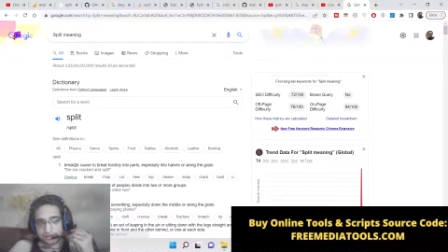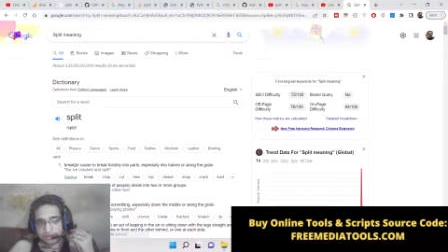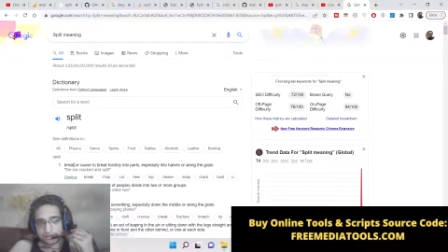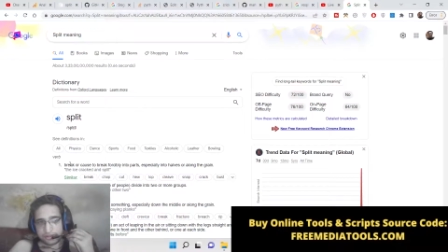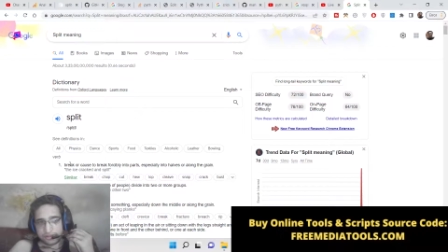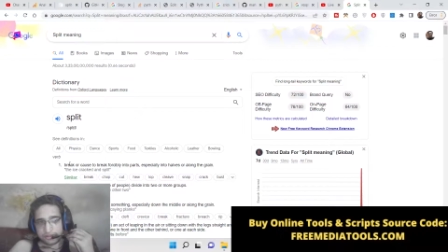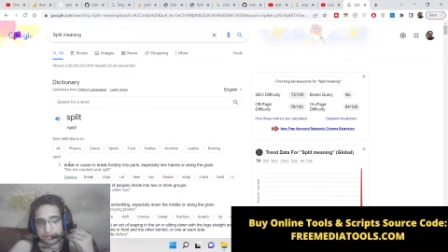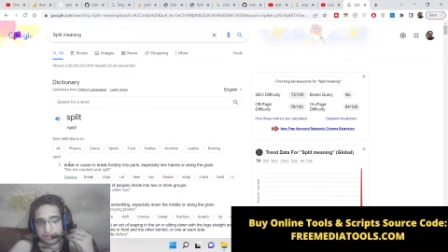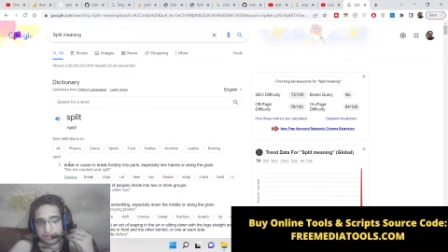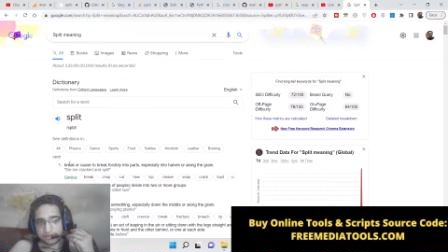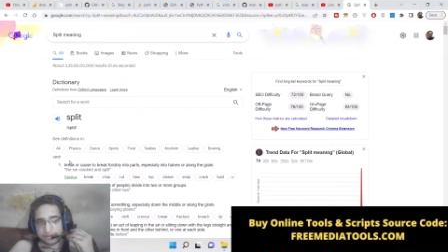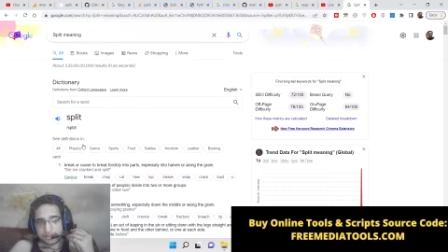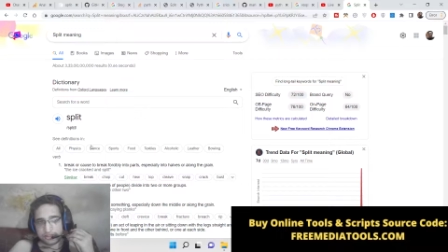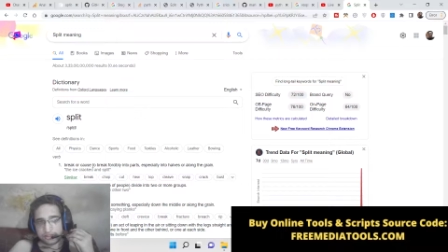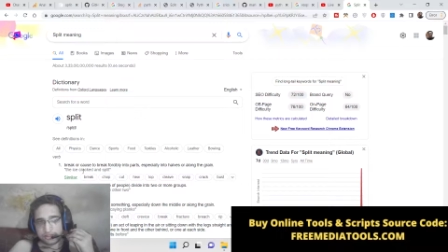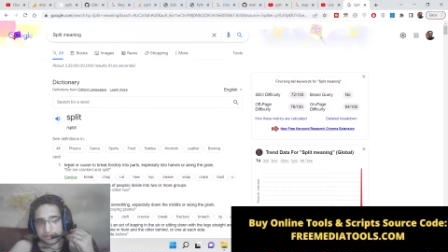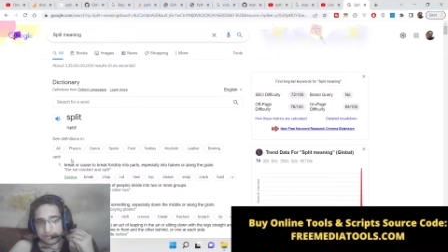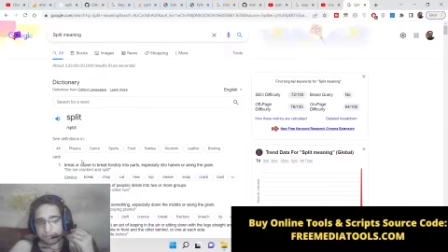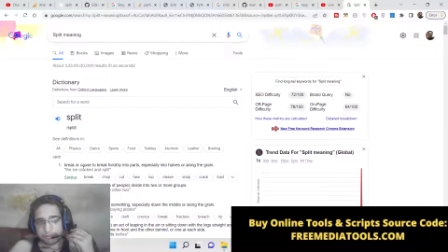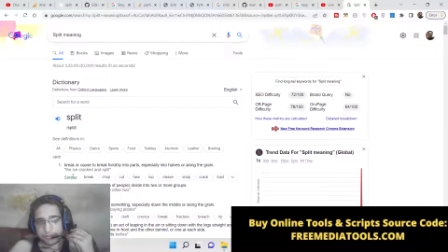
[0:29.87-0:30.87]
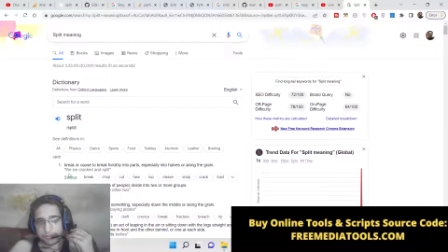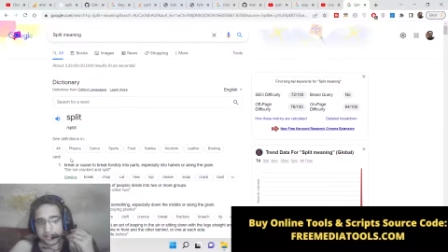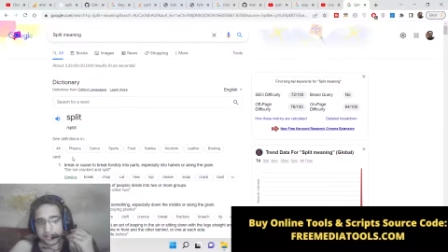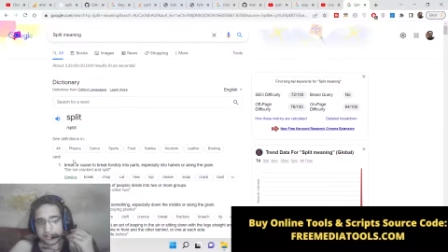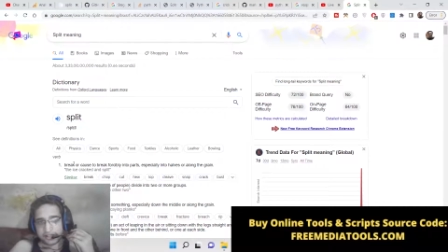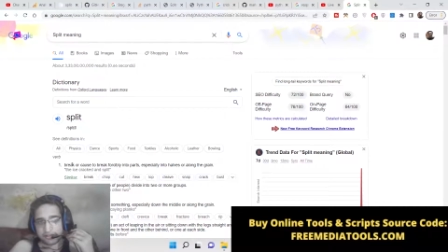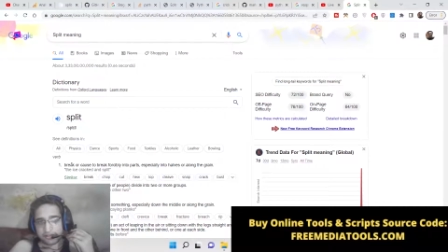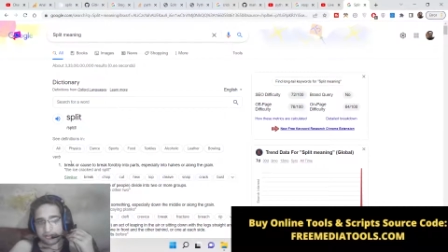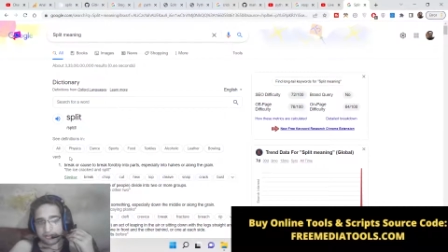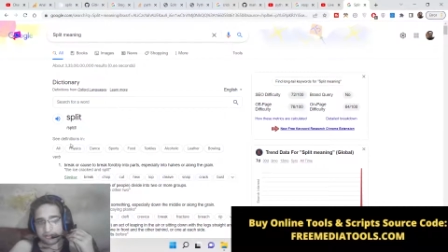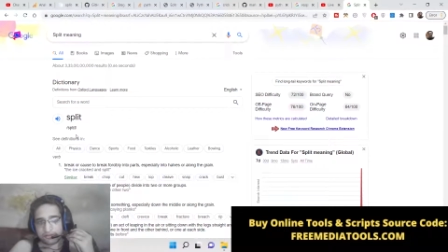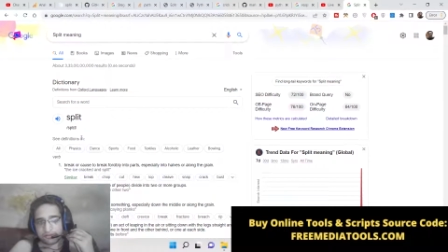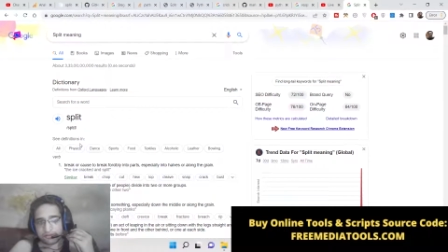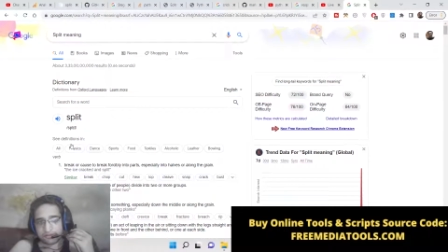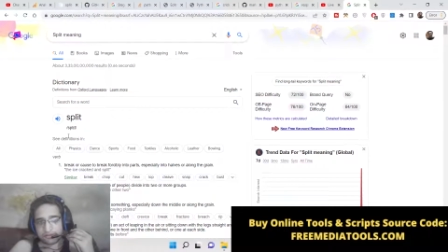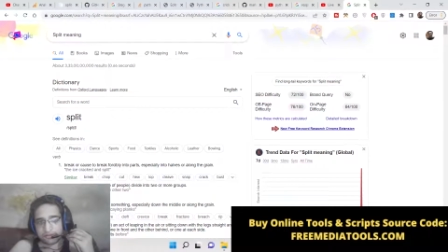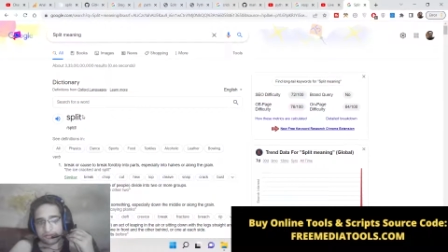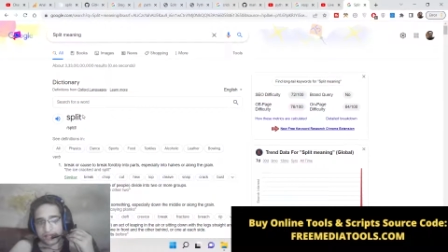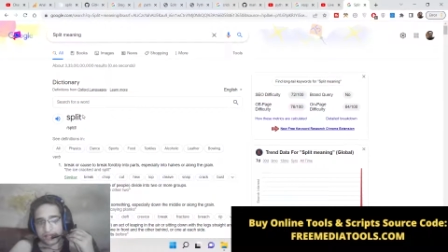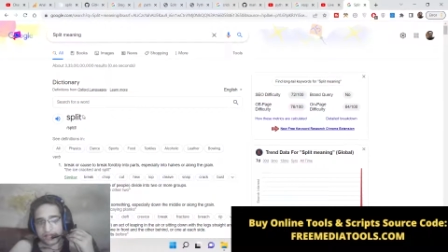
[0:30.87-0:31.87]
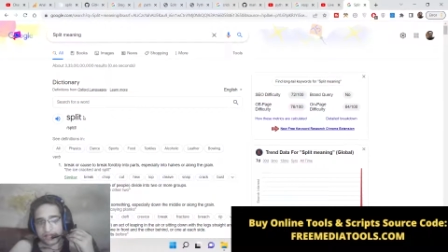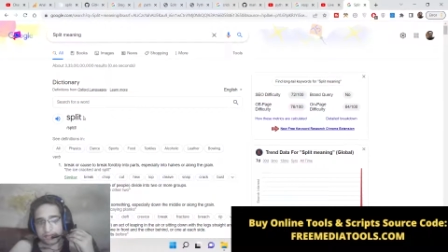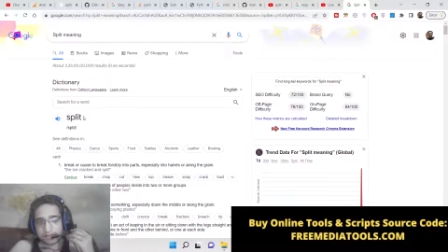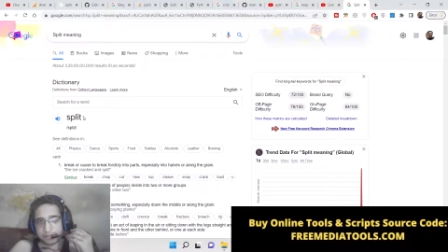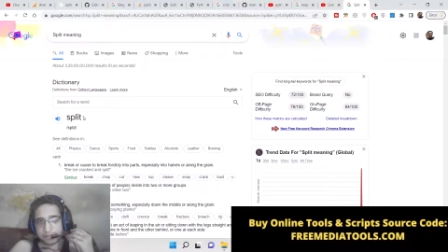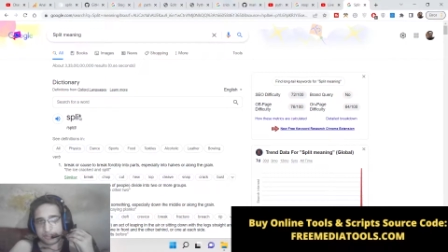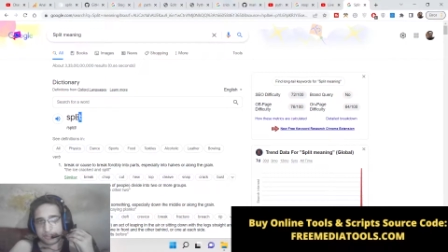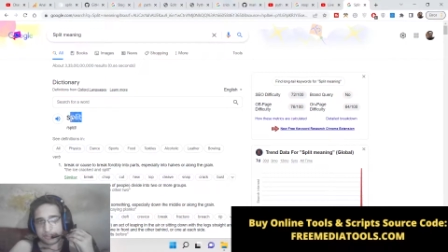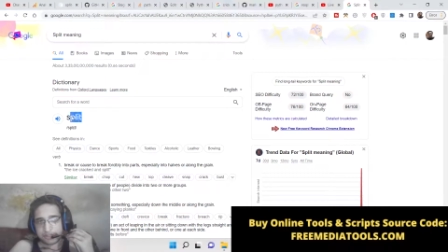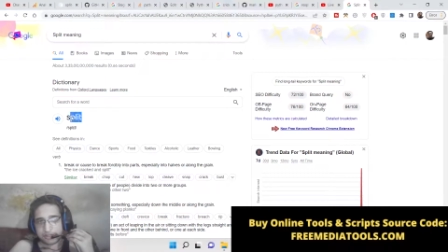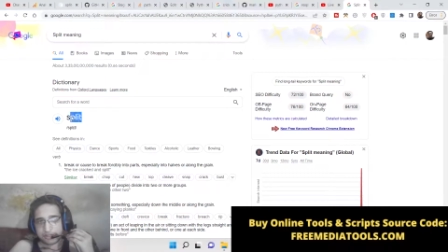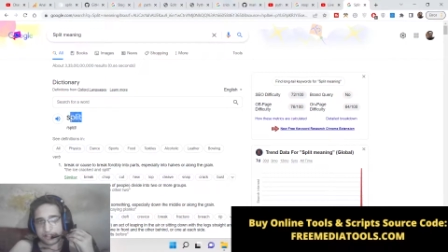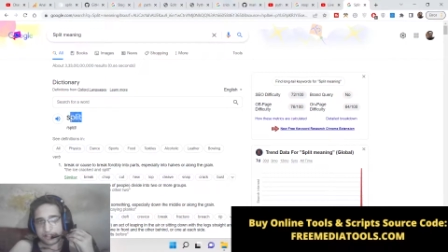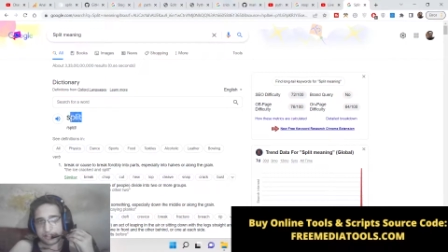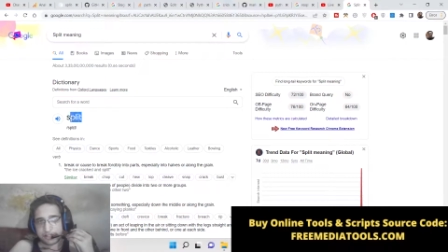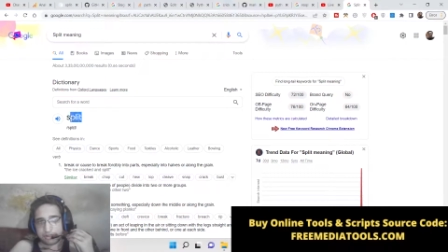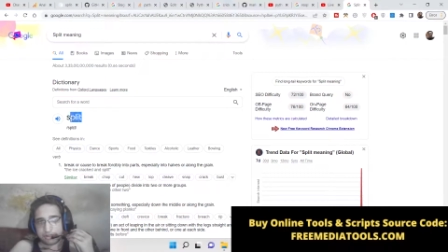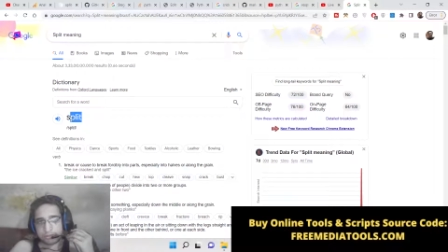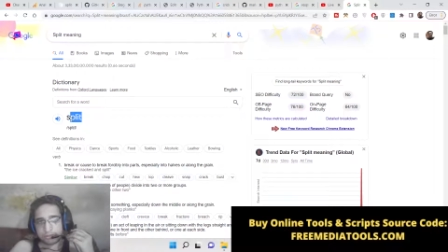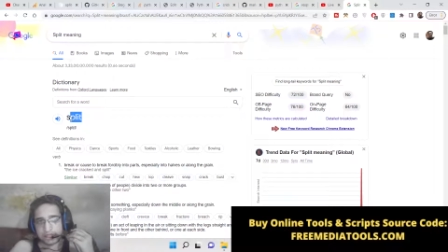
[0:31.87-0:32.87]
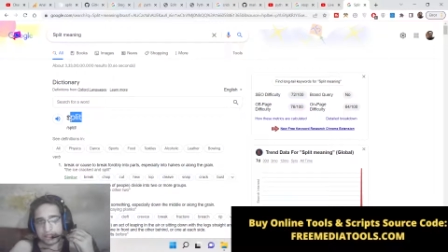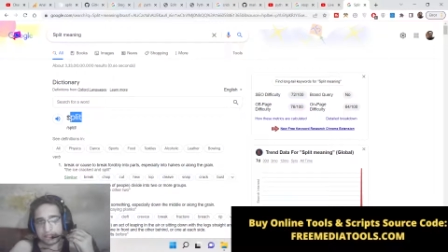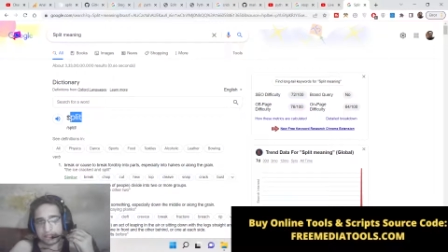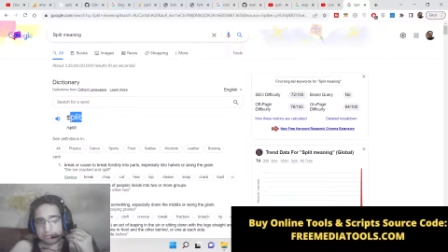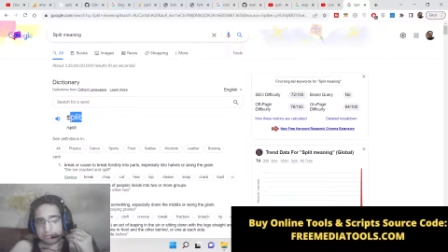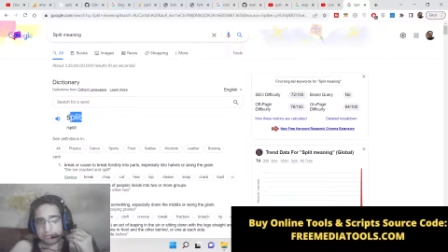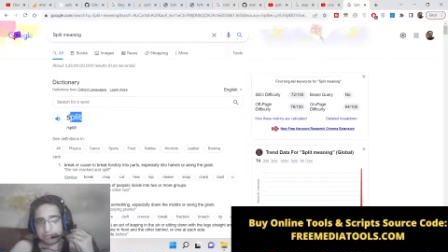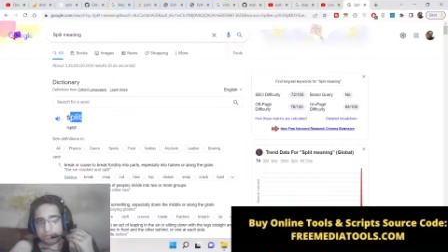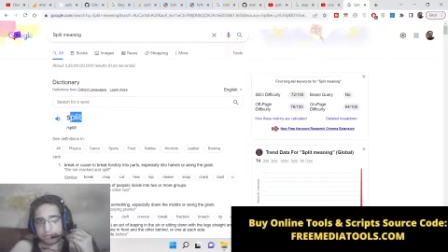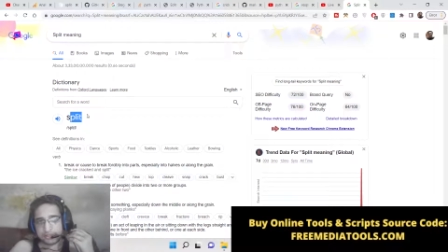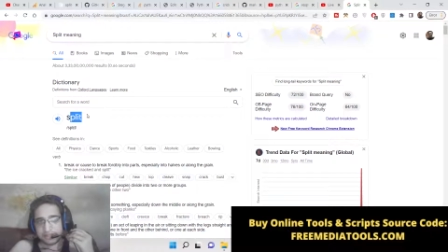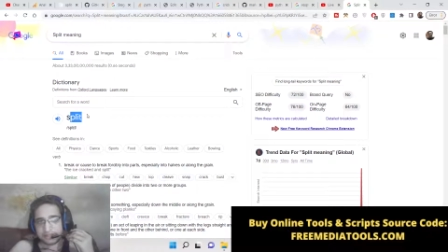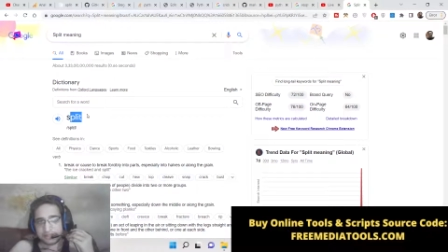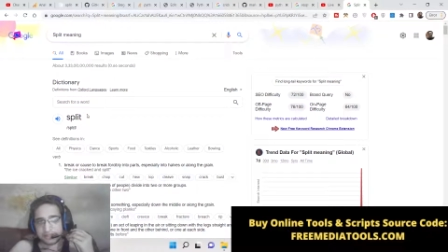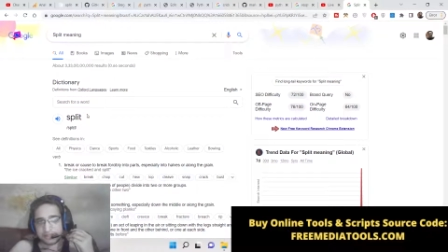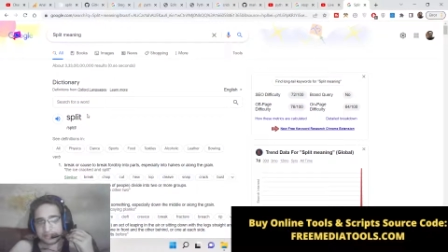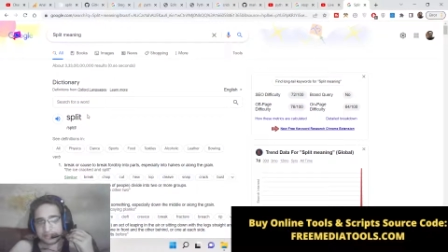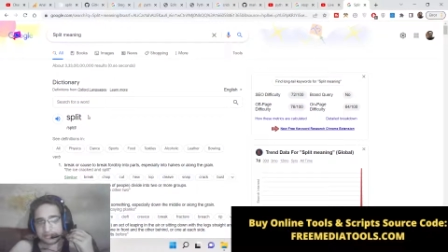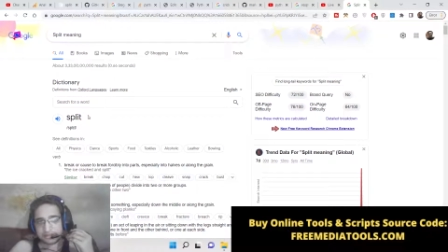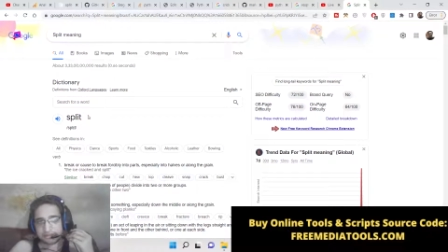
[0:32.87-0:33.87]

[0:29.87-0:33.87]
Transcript: So you can see breaking off an image into multiple pieces.